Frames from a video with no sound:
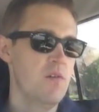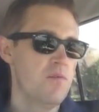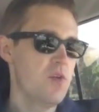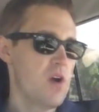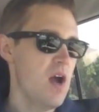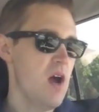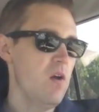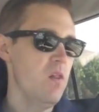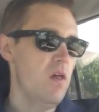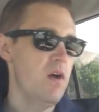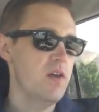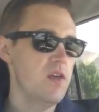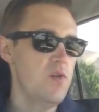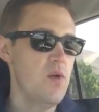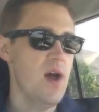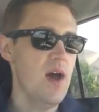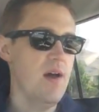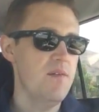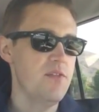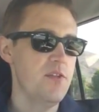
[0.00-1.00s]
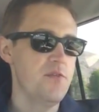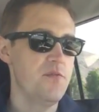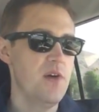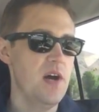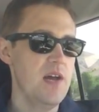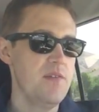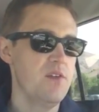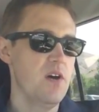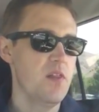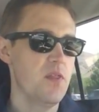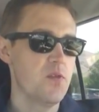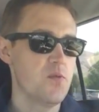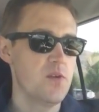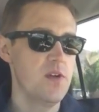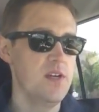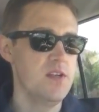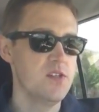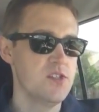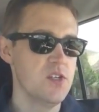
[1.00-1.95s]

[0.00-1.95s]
for how long you have the 5-on-3.